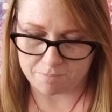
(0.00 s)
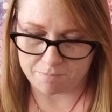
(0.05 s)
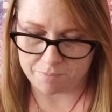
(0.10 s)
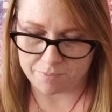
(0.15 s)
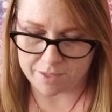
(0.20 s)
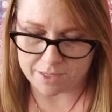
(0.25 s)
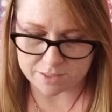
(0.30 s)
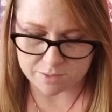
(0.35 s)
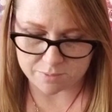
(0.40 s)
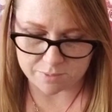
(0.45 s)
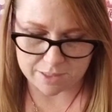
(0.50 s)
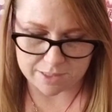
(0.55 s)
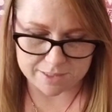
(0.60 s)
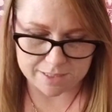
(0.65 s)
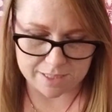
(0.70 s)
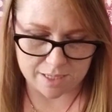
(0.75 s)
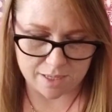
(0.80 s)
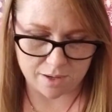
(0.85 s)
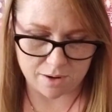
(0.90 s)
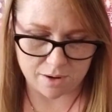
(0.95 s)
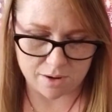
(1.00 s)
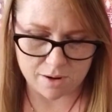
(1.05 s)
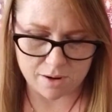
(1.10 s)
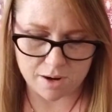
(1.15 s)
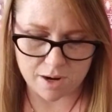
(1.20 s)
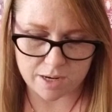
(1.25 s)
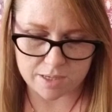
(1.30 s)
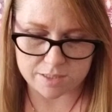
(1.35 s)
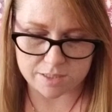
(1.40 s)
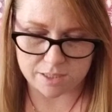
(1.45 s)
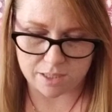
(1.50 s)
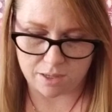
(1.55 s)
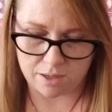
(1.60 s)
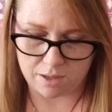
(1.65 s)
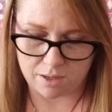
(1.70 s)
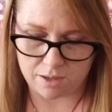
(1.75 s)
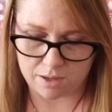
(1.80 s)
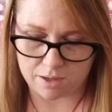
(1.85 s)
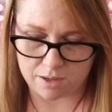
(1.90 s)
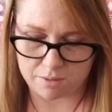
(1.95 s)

That's what I see here. I see